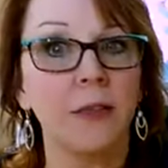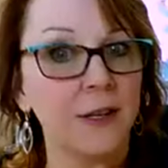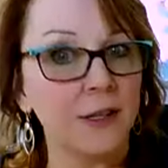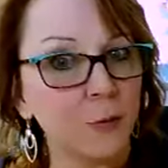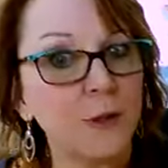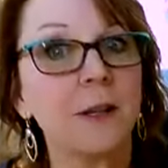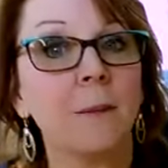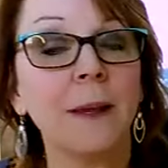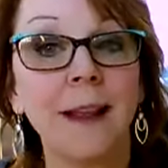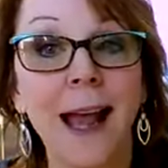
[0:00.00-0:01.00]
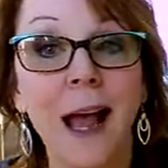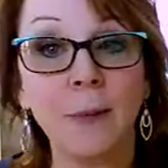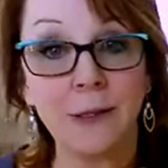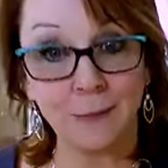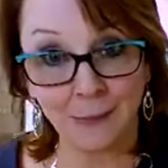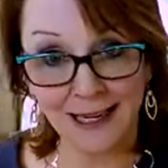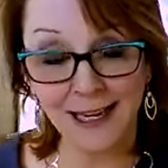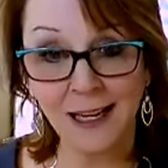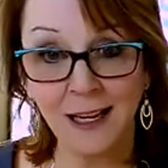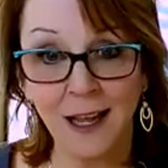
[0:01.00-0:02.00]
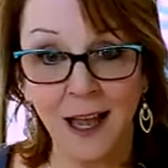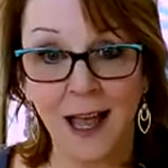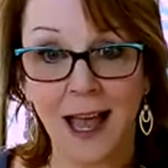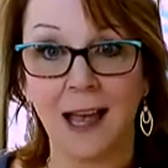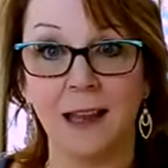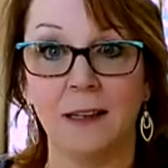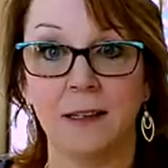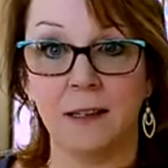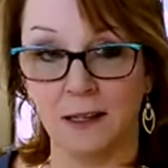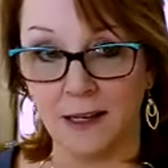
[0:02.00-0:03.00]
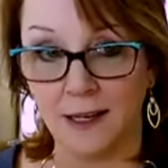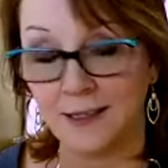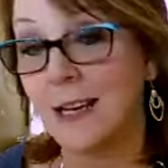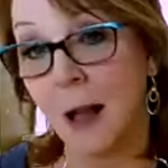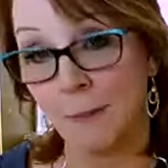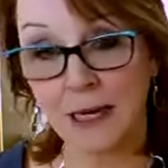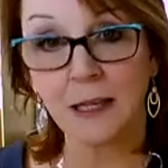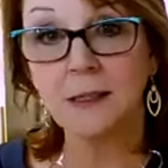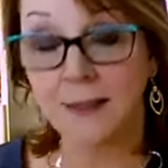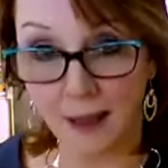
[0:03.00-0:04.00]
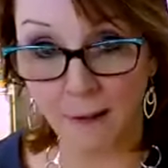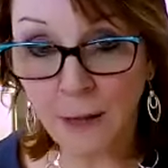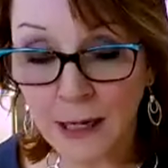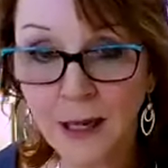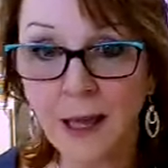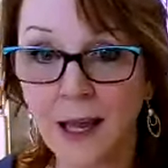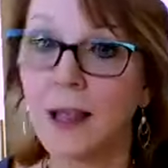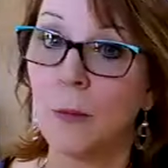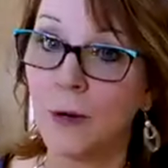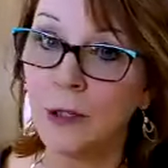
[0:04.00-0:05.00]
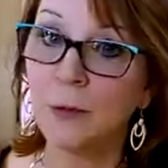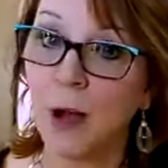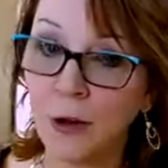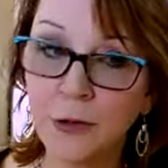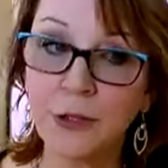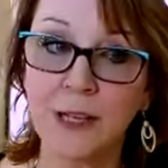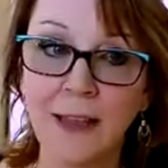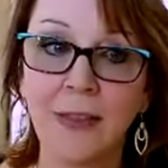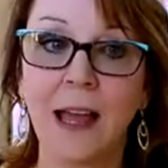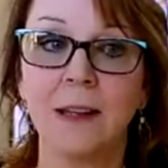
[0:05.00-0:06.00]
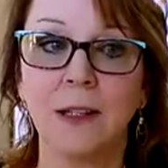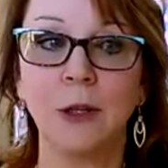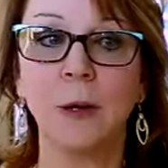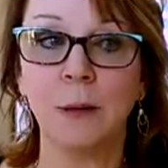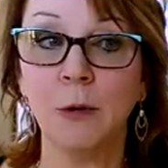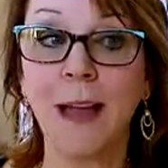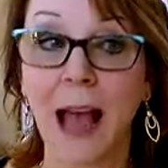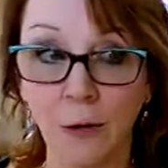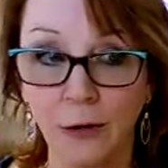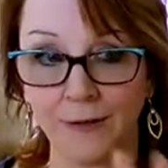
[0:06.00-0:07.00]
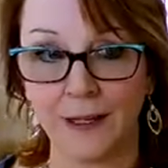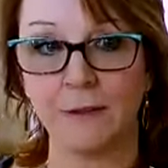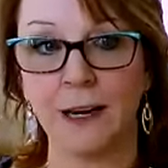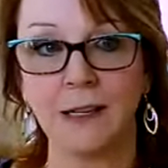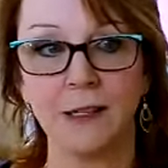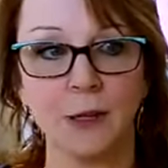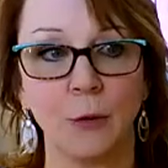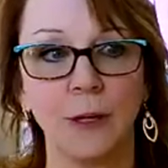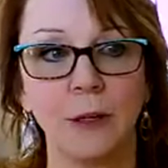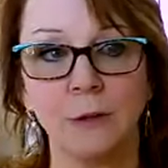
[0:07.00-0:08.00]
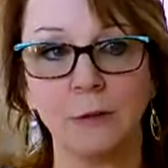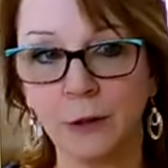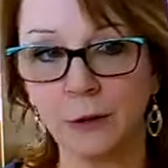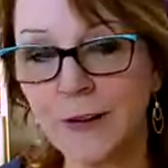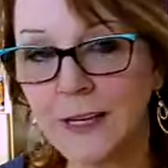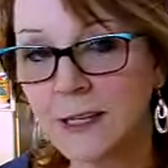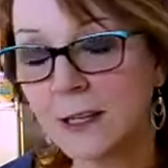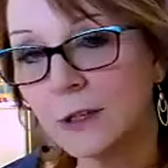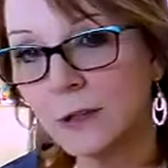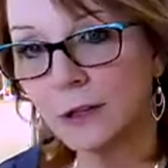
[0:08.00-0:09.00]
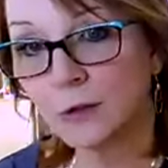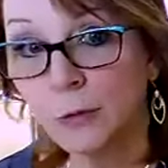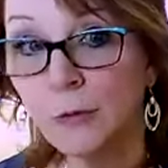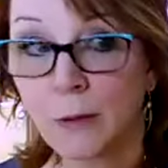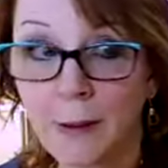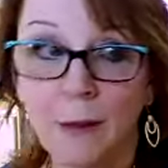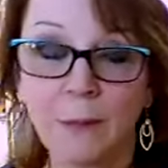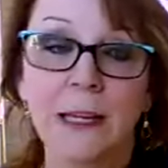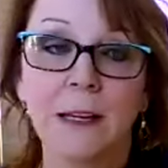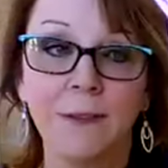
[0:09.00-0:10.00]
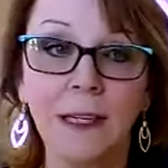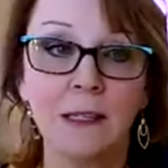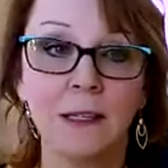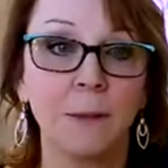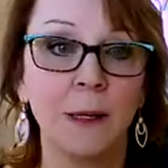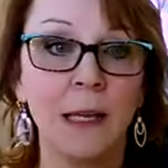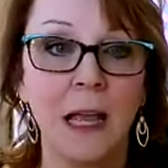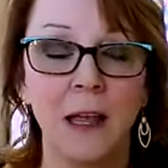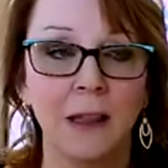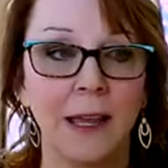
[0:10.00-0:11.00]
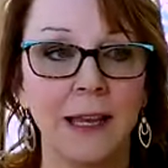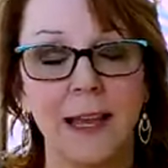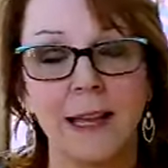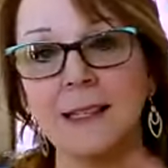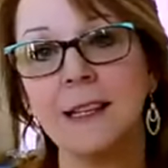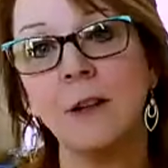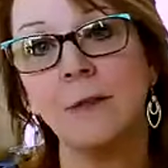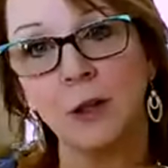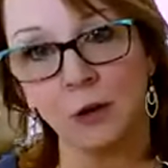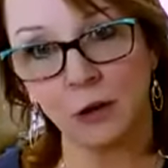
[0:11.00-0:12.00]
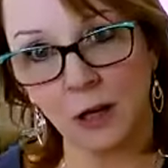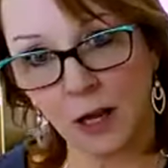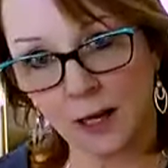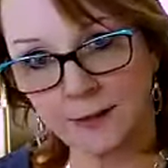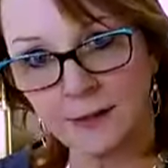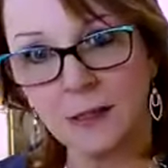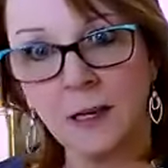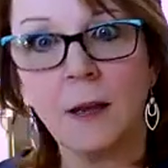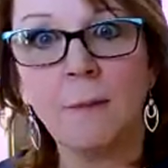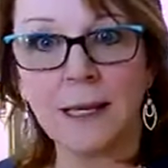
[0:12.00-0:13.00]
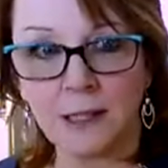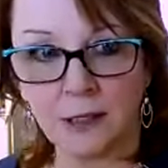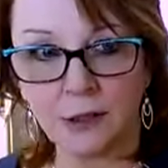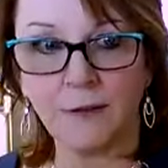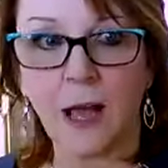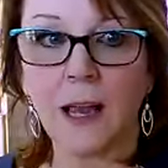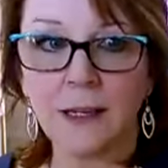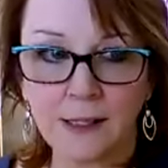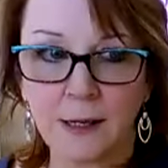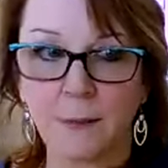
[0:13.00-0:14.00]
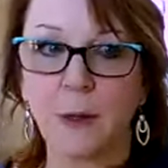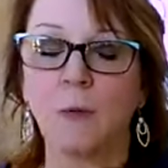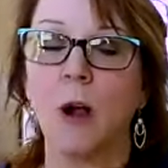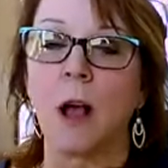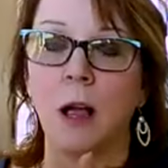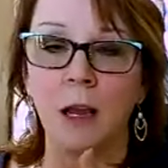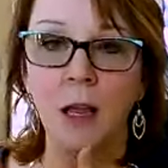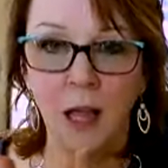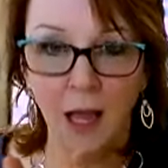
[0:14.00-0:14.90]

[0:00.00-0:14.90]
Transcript: this was something that happened to me and it's not me, it's them. And when you understand that, you can move out of it, right? So when you're you're facing the, the truth about being a victim, like that self-internalized message of I did something wrong,